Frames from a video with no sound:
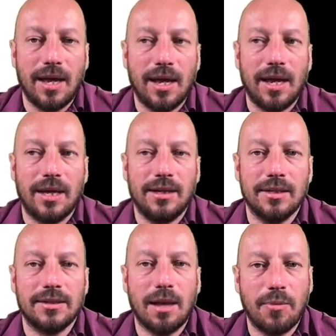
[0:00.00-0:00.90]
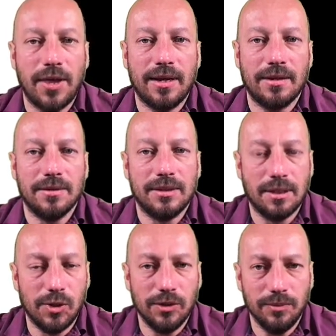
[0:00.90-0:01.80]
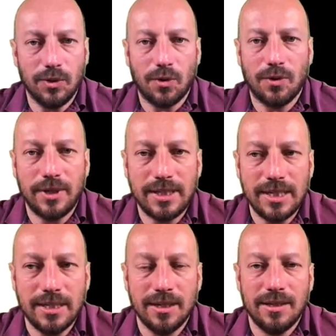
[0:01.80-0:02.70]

And something similar you already